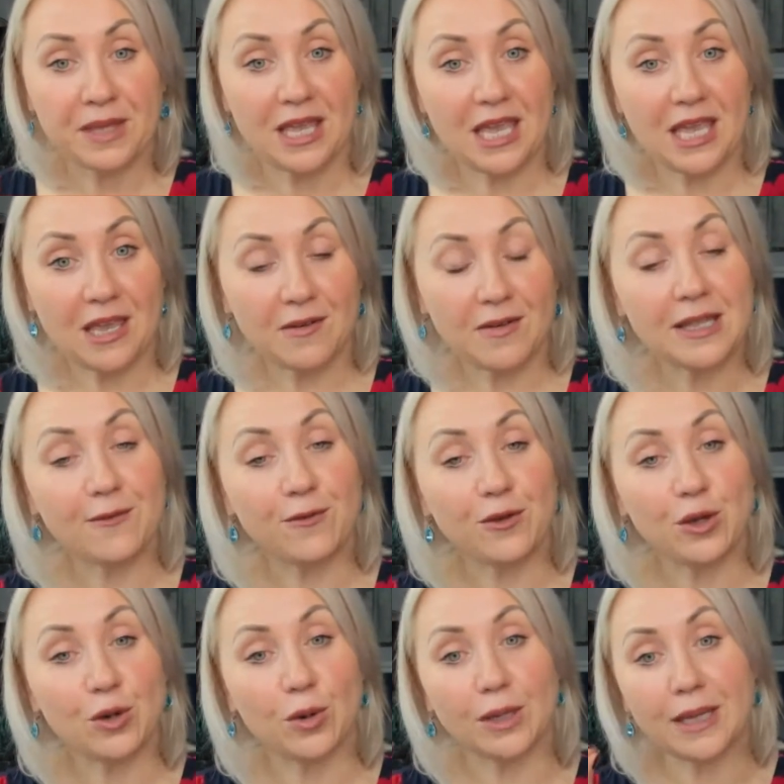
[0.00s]
Even
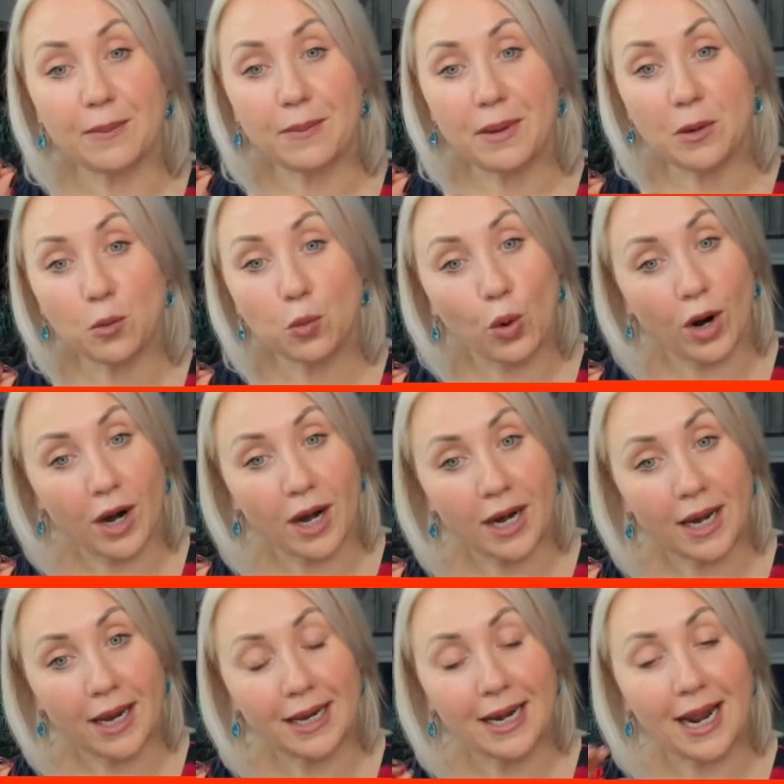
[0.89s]
if you're gonna be
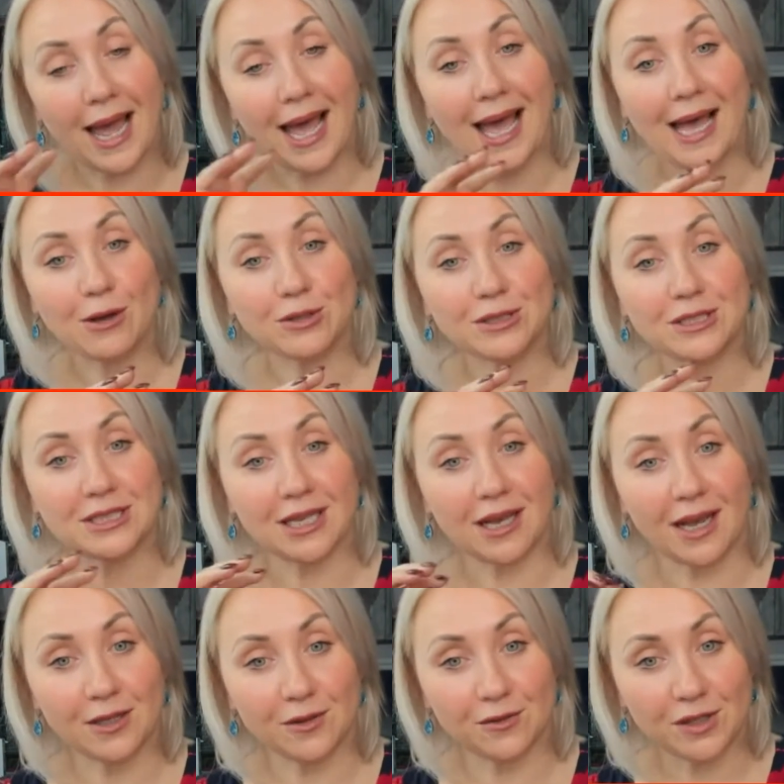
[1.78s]
working
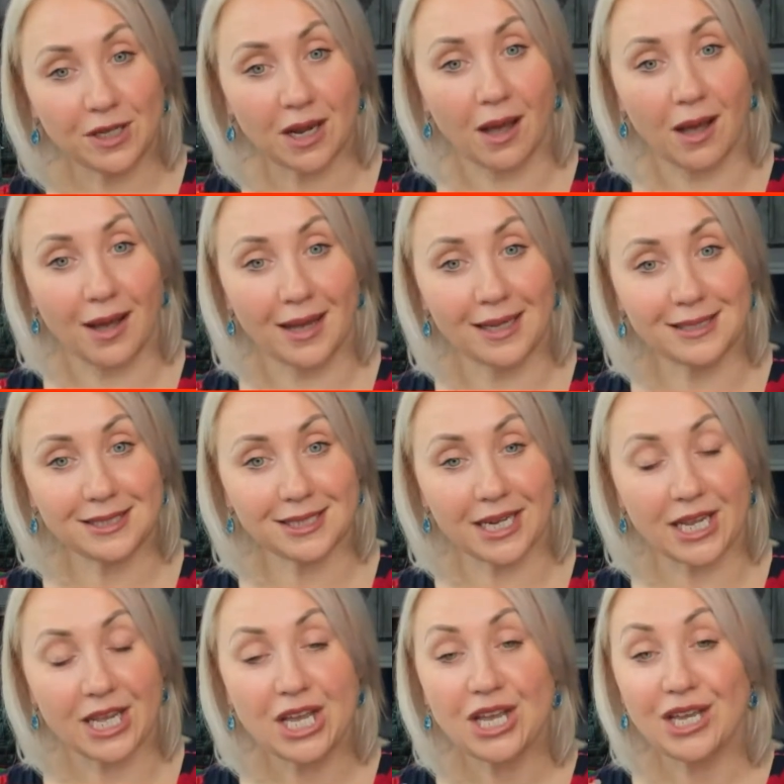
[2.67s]
outside of the
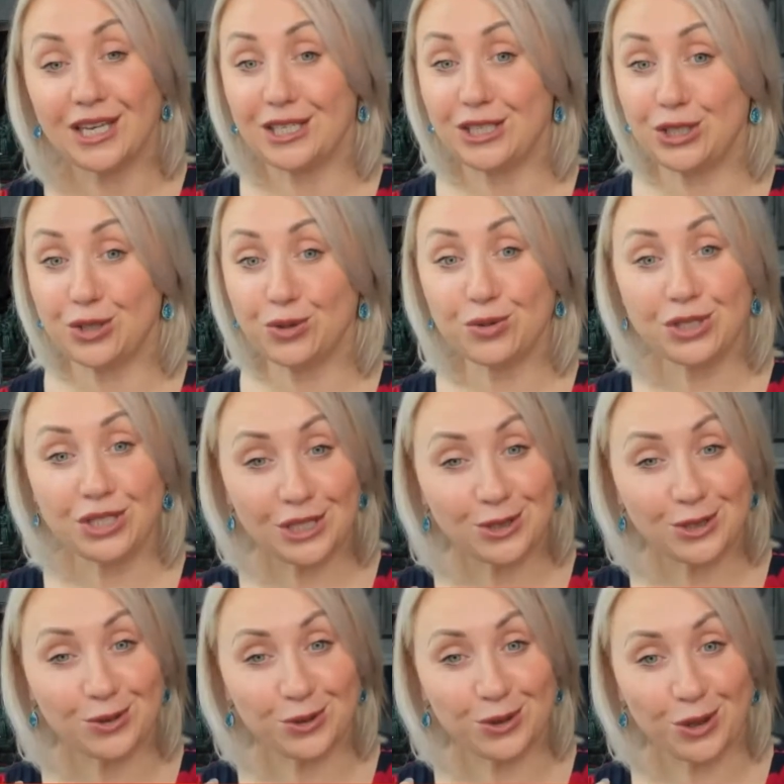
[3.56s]
country, you
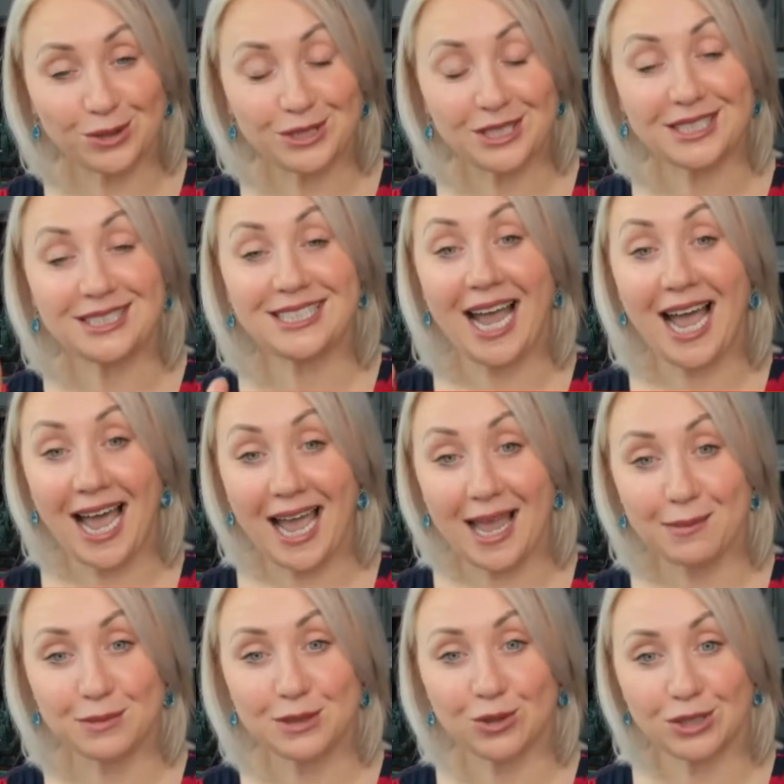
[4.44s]
need to know the
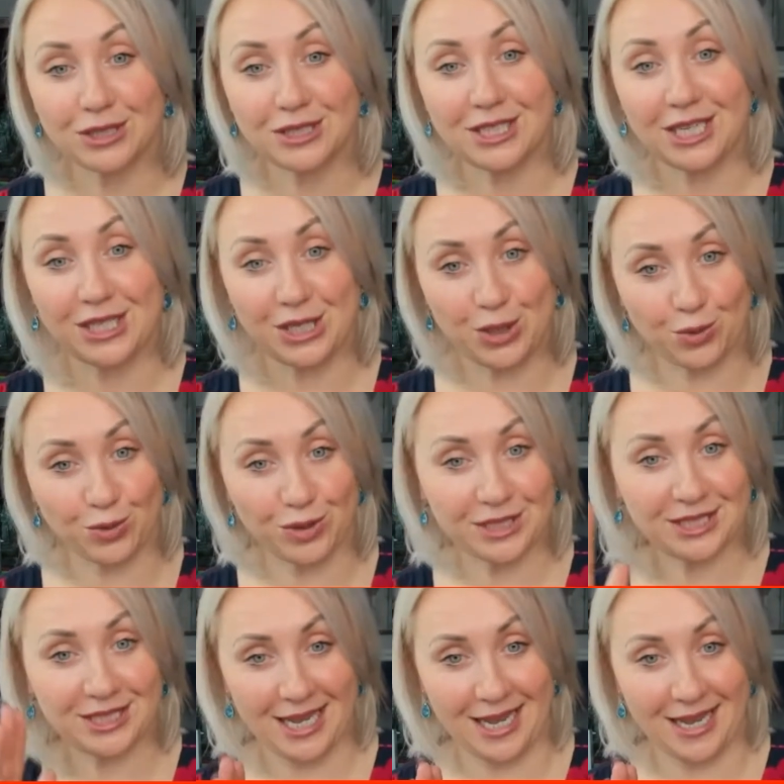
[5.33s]
time zones in
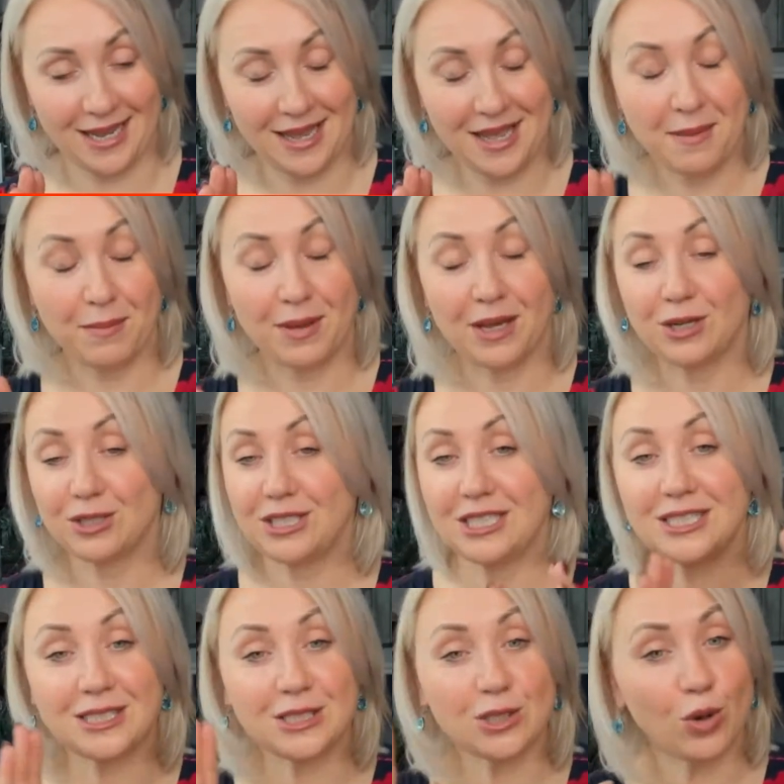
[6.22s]
USA because
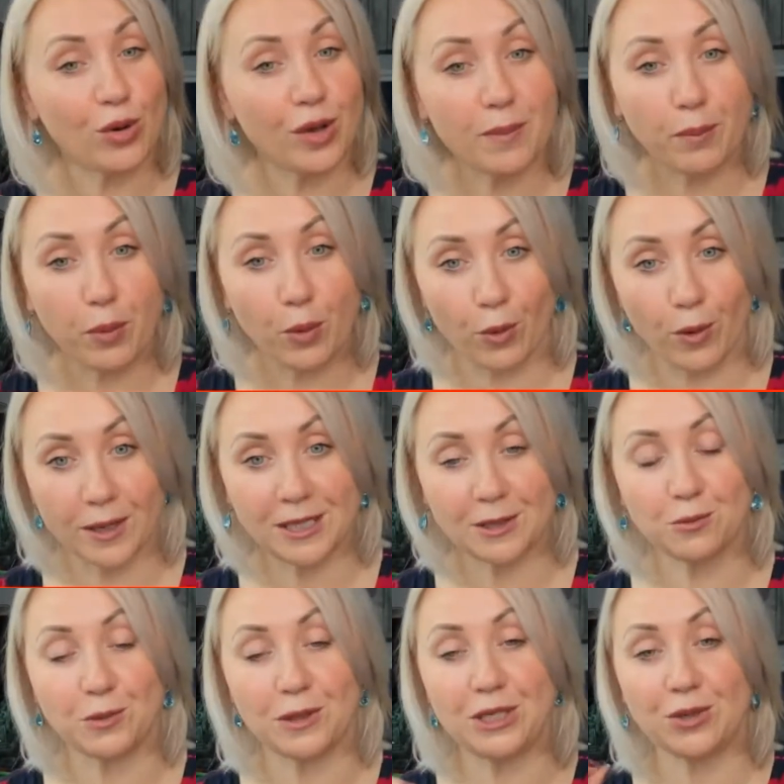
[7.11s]
it's so
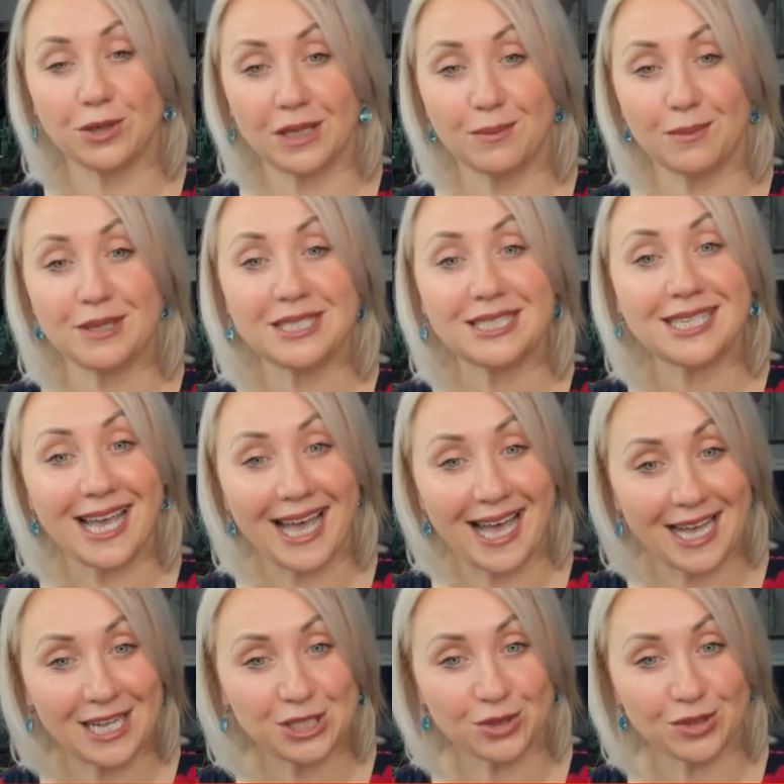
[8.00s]
important when you're going to be
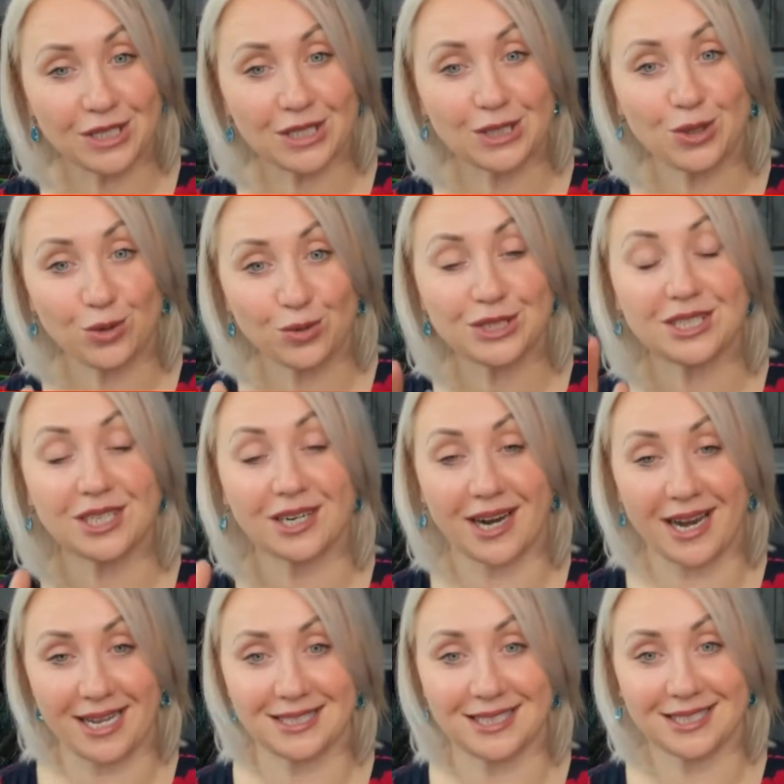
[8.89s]
scheduling those
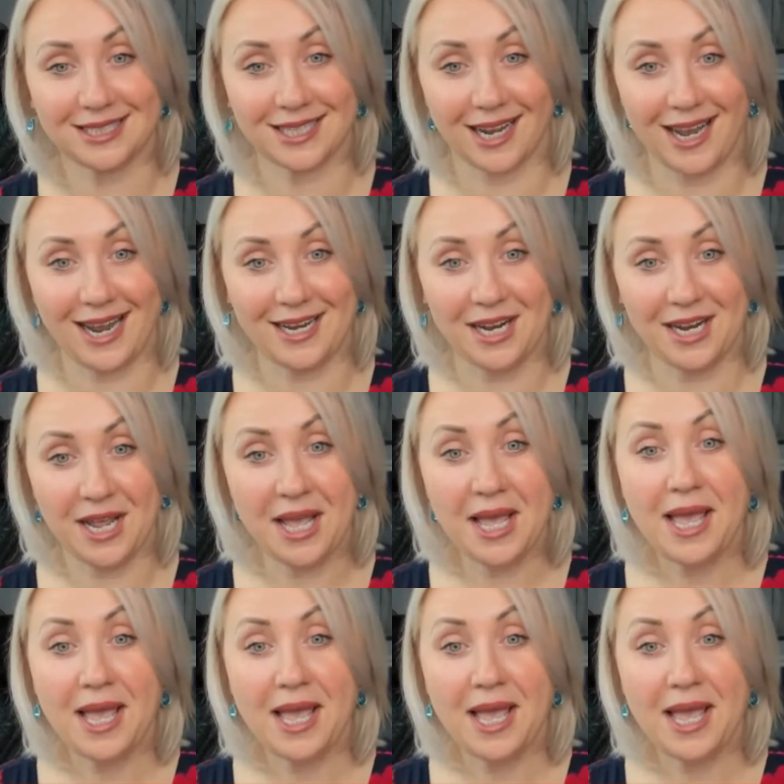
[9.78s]
transit, right?